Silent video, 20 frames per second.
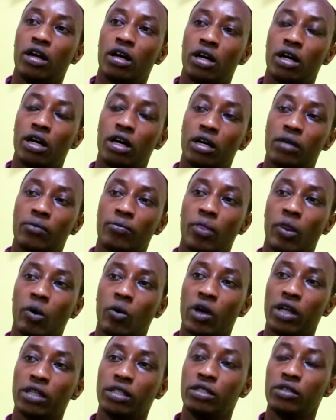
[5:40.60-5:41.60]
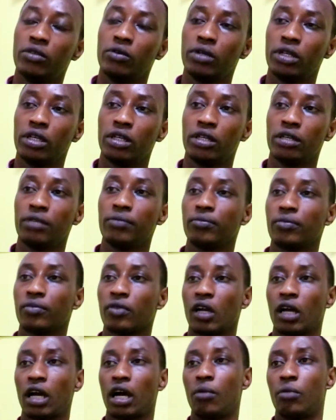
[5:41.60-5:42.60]
Uh, why did we
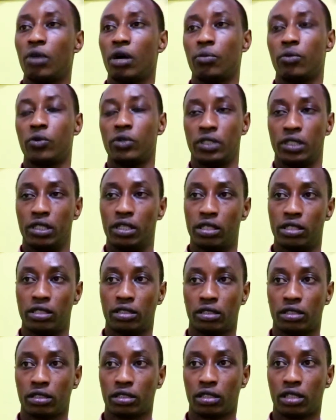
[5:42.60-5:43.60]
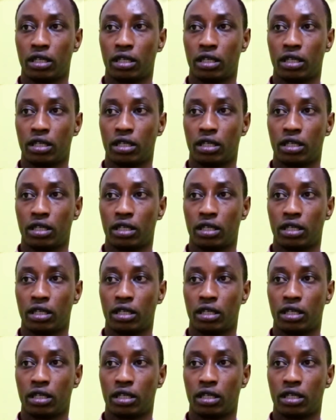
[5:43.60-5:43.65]
come up with this?